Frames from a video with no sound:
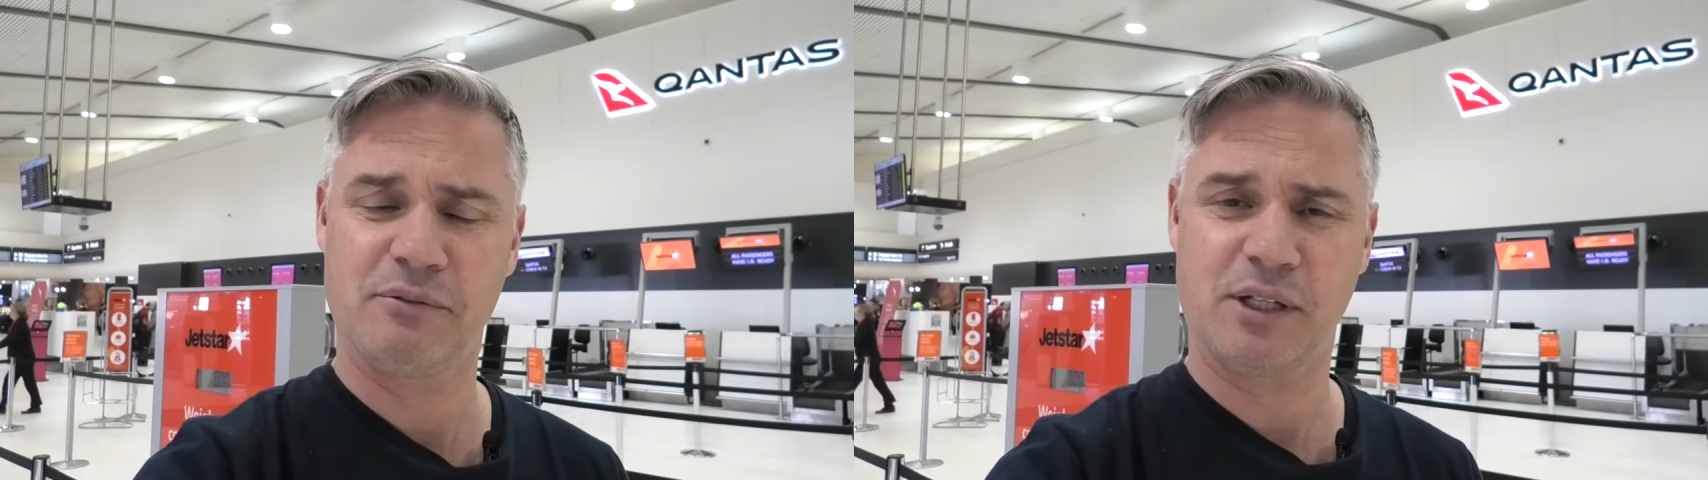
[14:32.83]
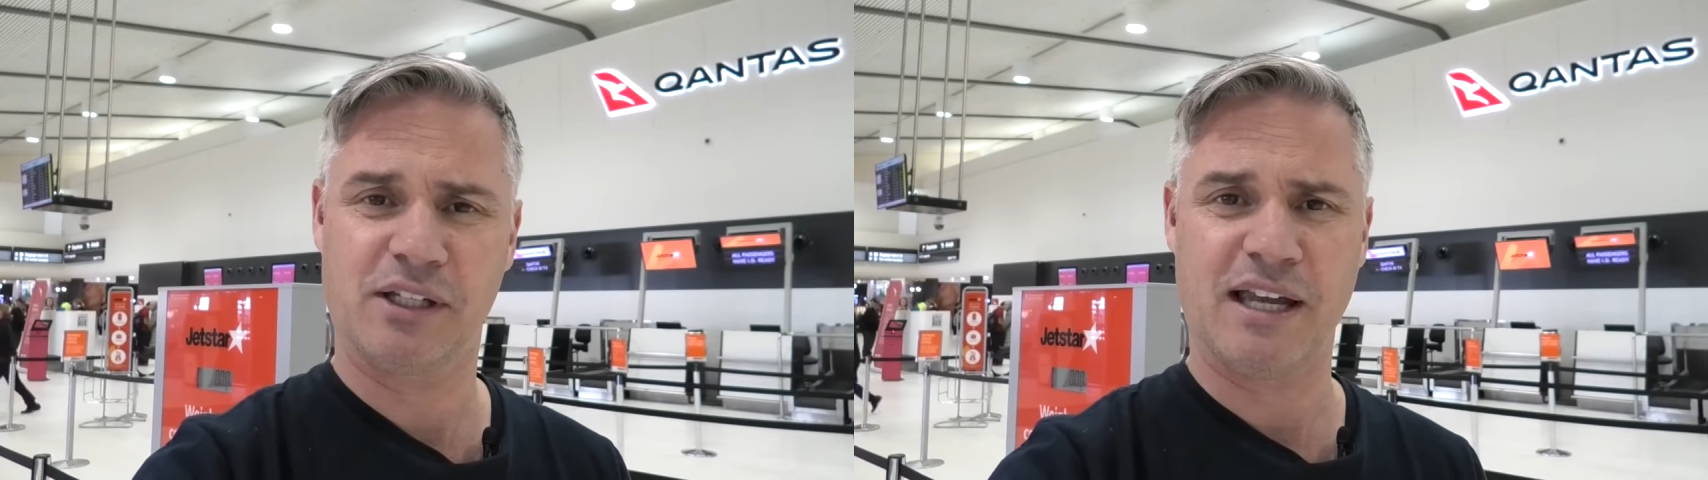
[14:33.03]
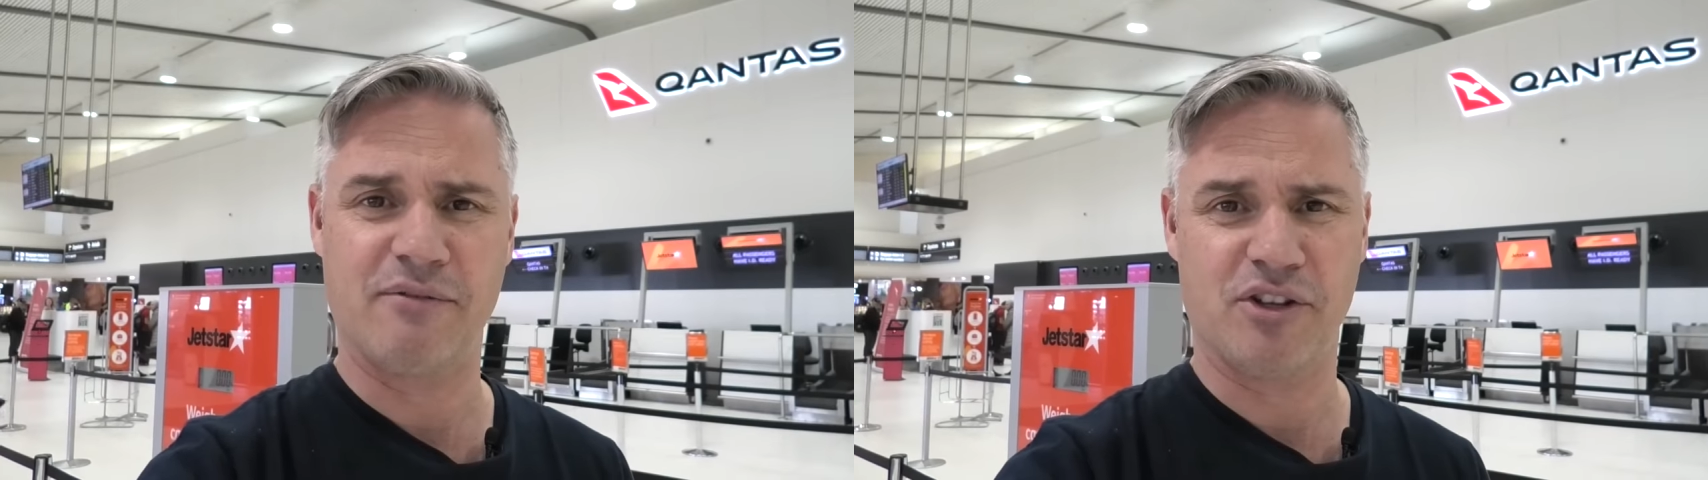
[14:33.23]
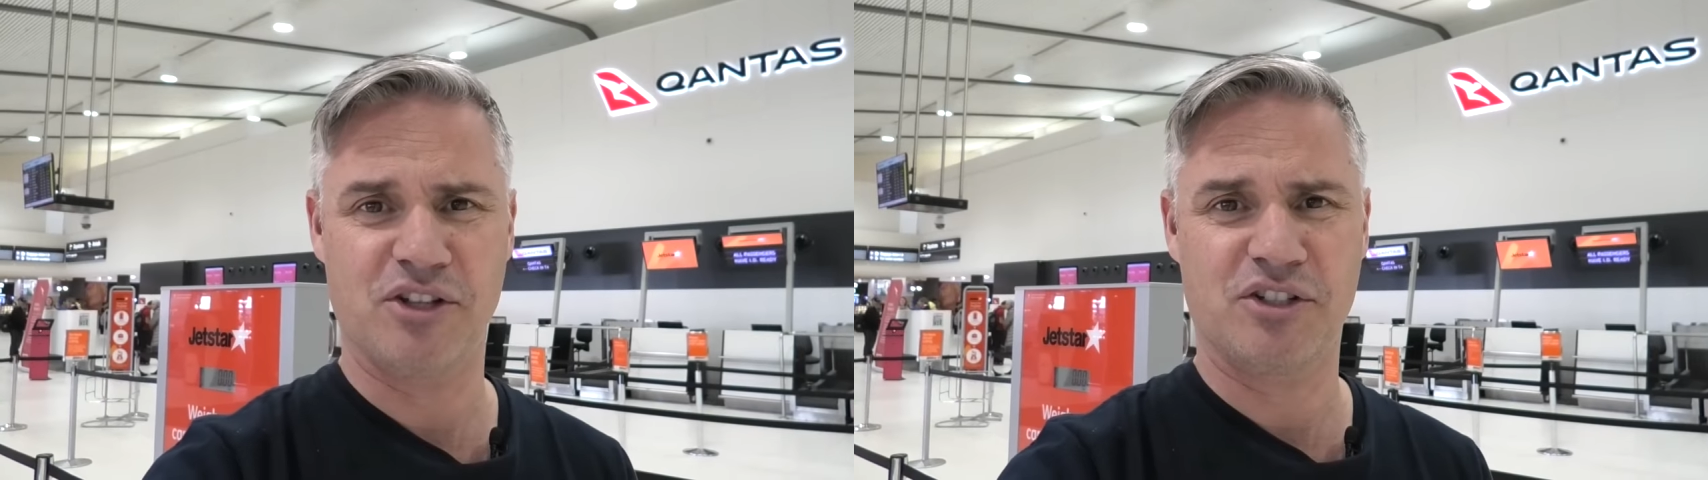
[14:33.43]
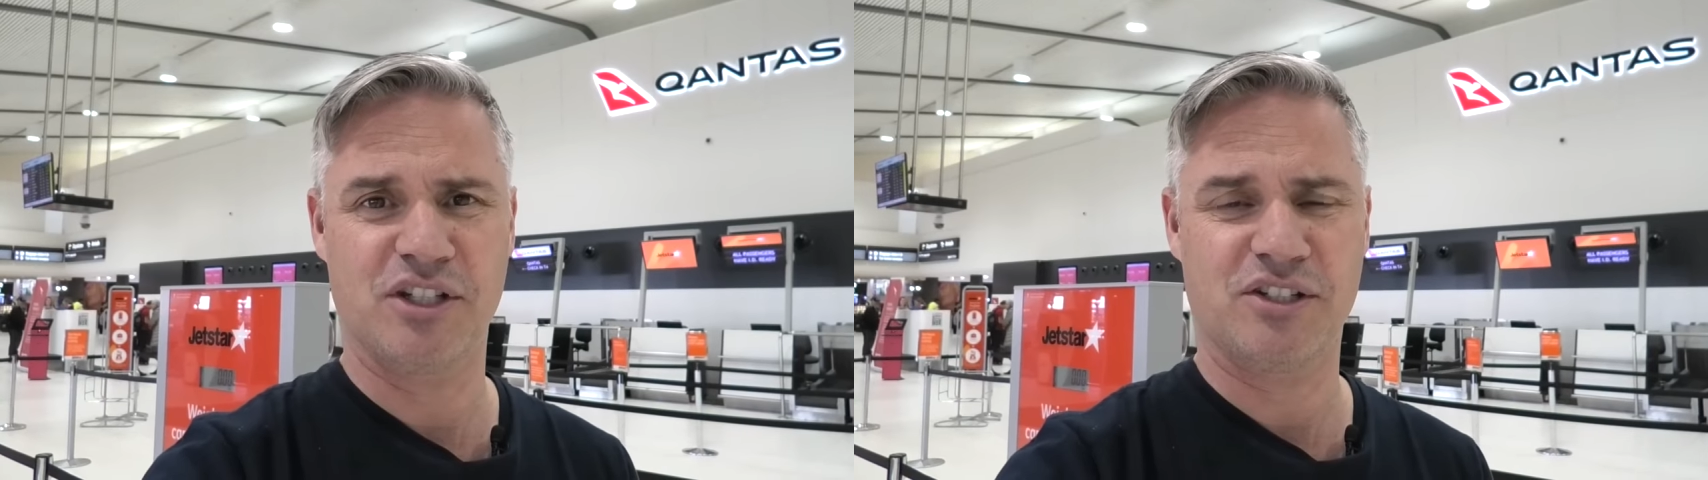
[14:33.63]
we can cover
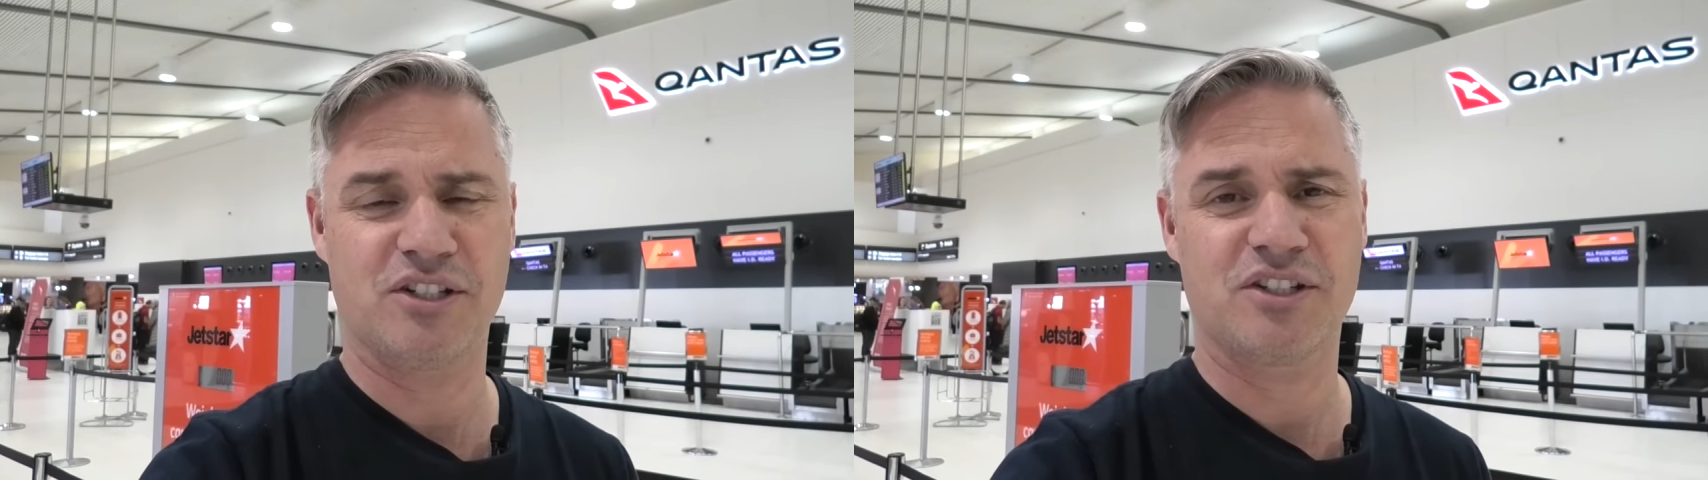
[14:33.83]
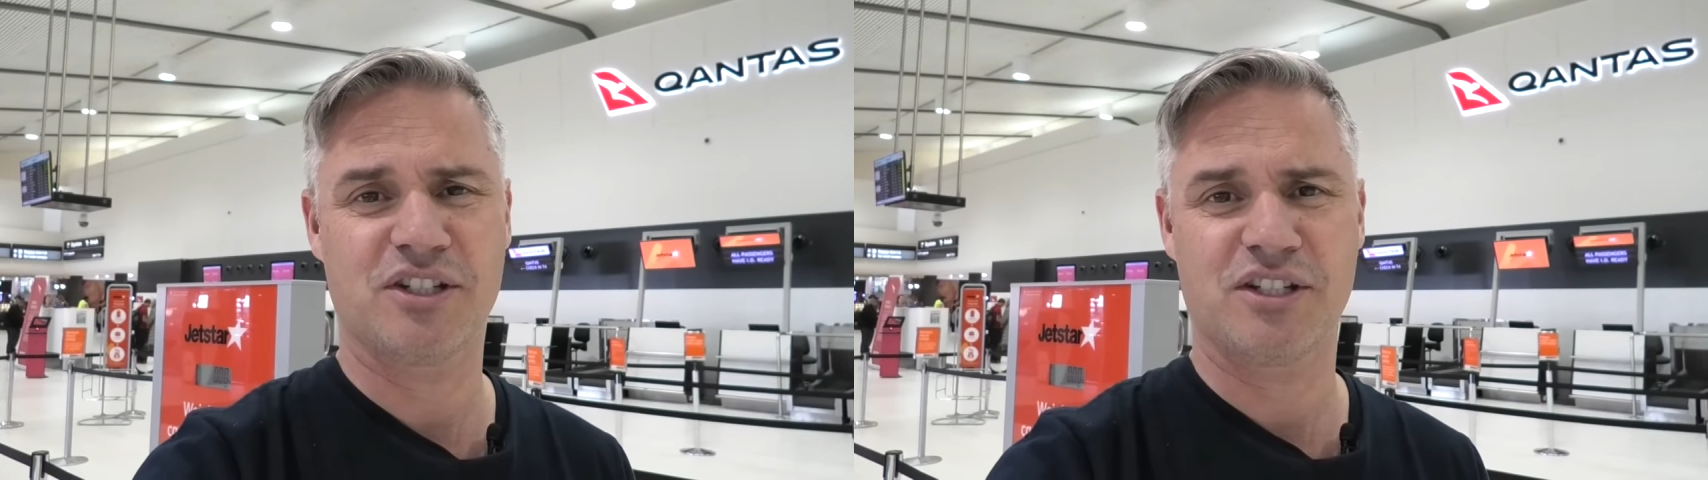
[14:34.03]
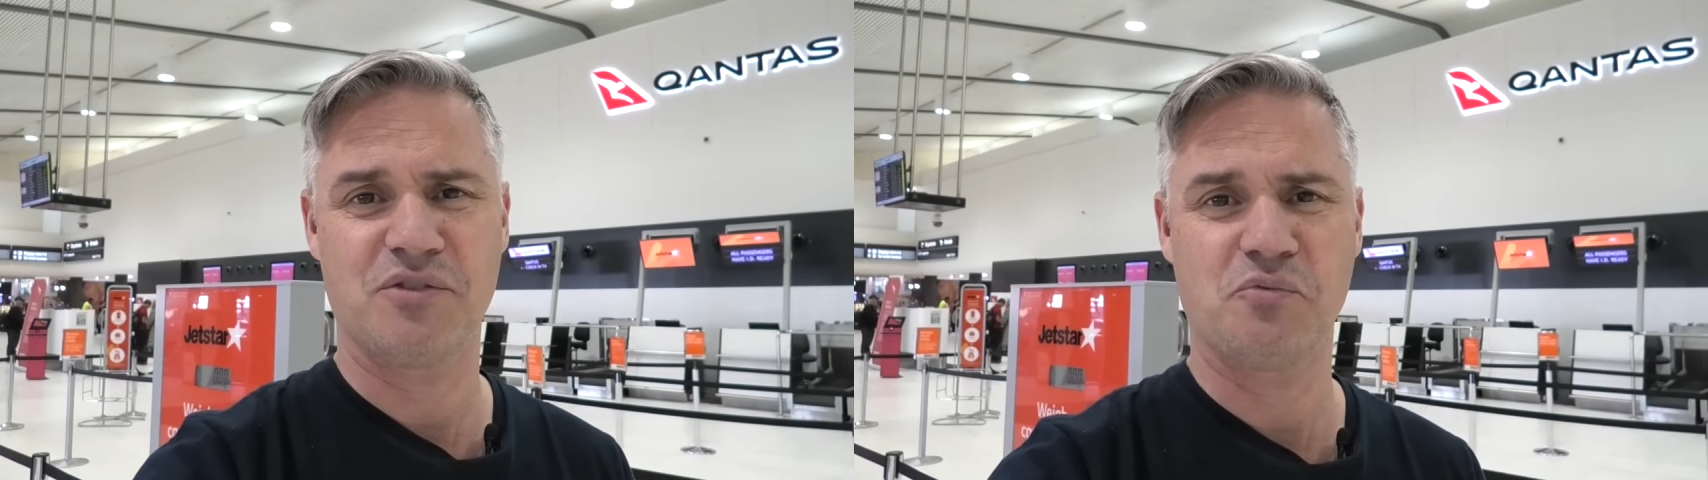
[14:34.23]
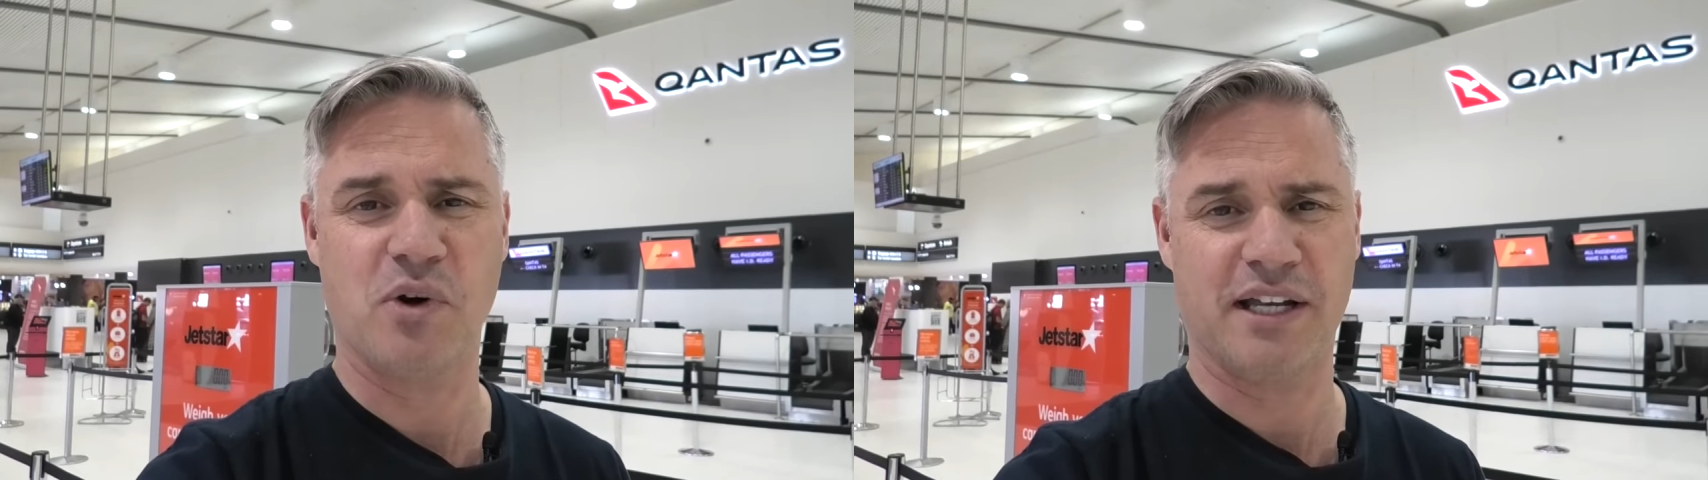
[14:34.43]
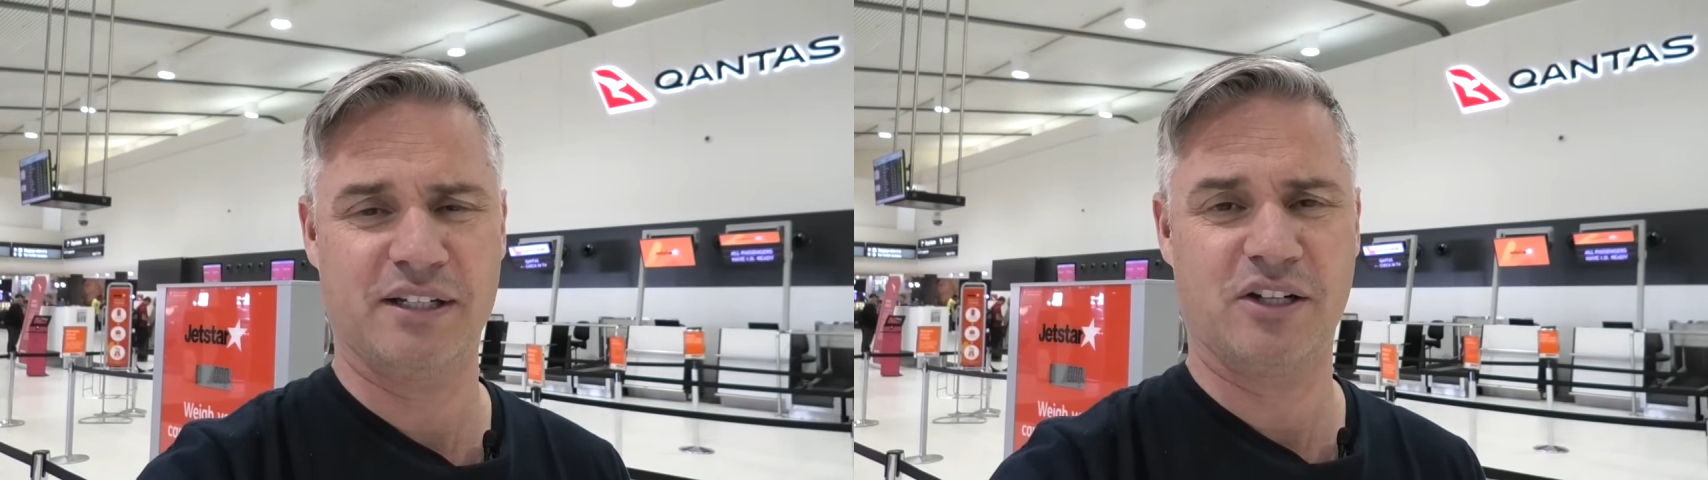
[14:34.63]
those distances in
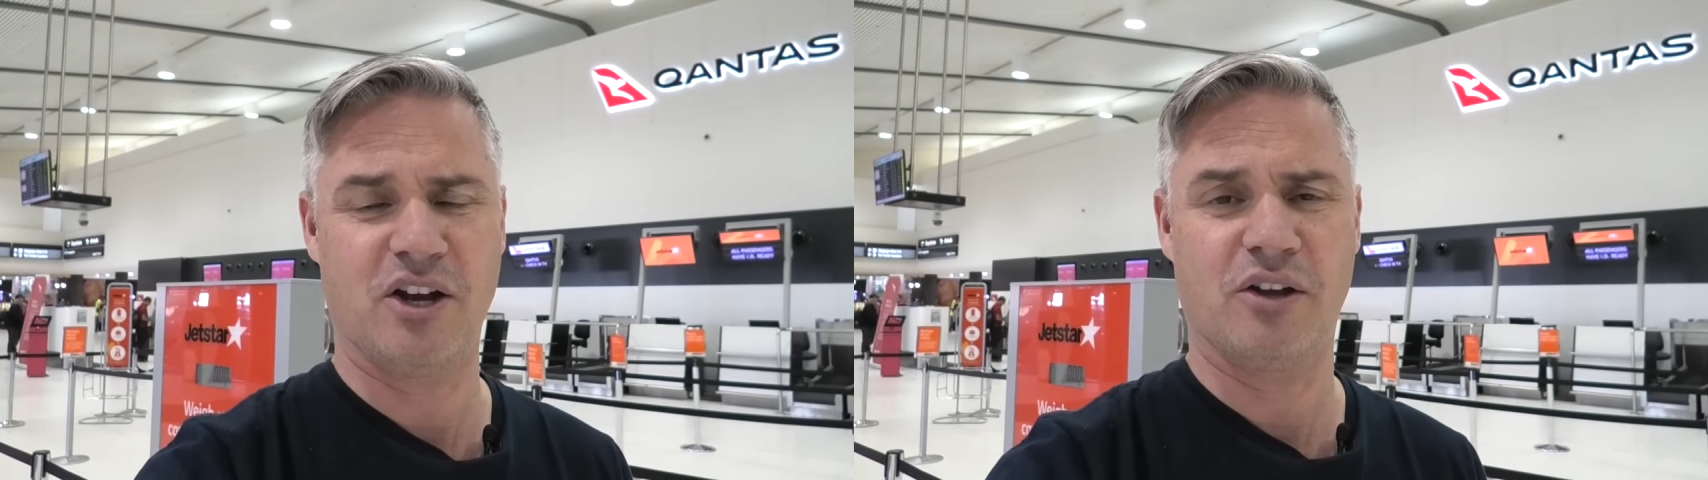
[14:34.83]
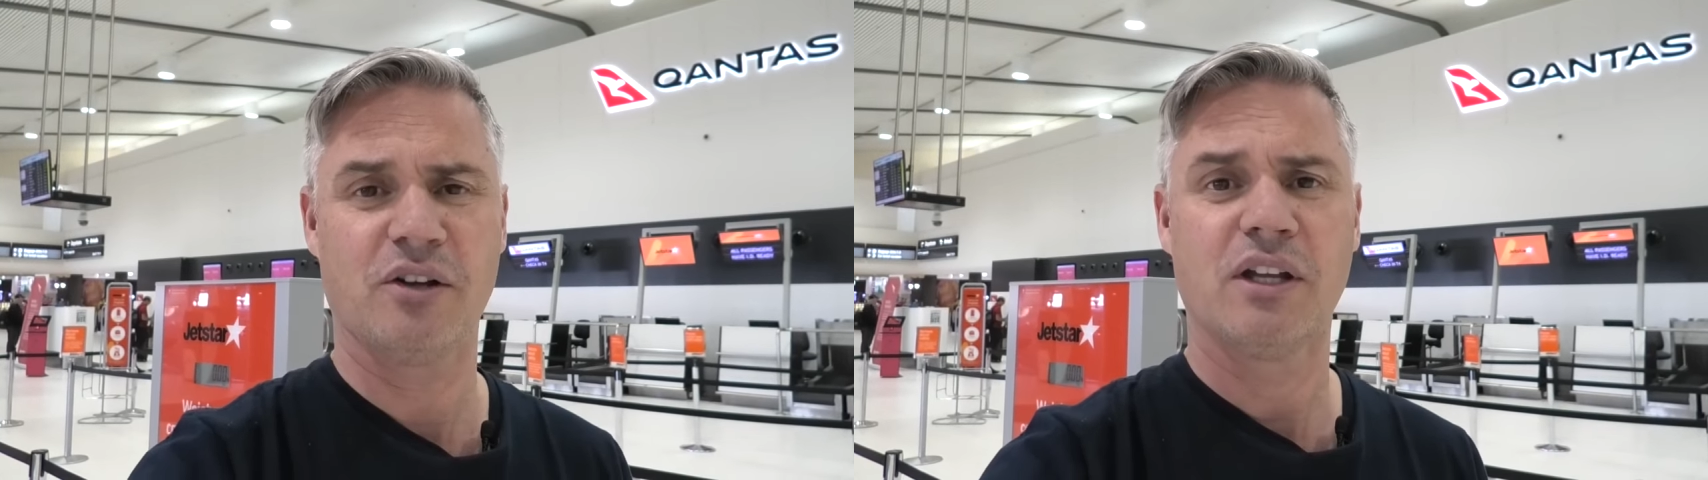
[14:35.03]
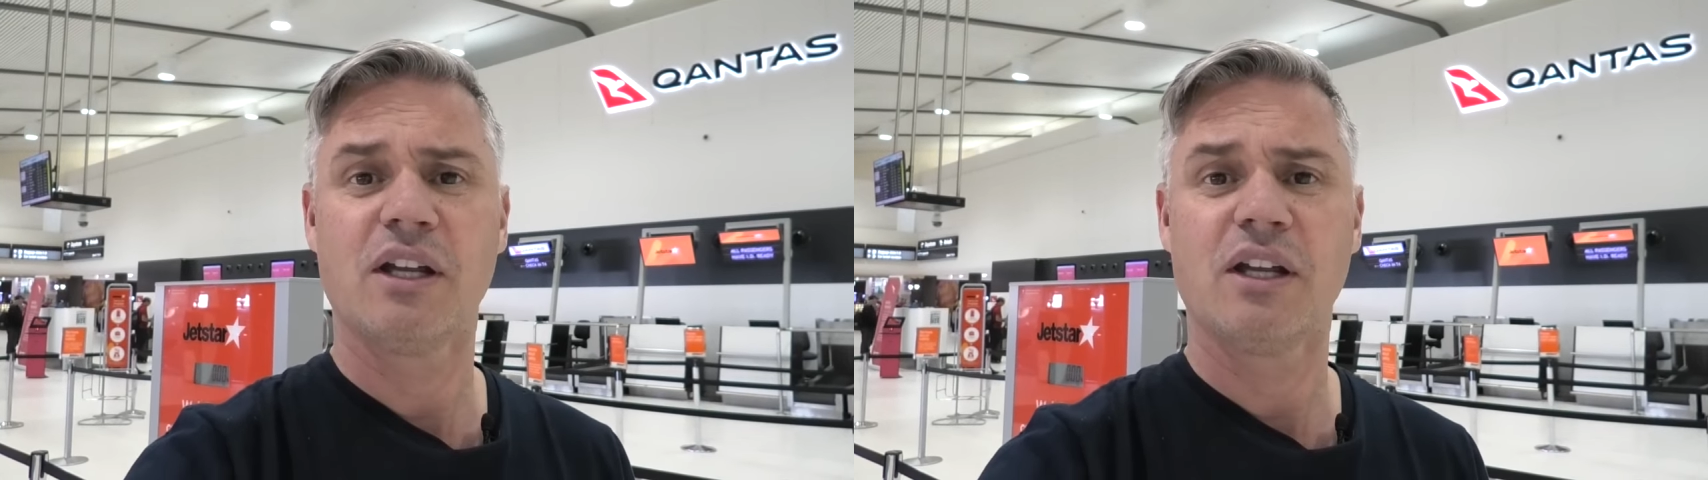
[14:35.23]
one go.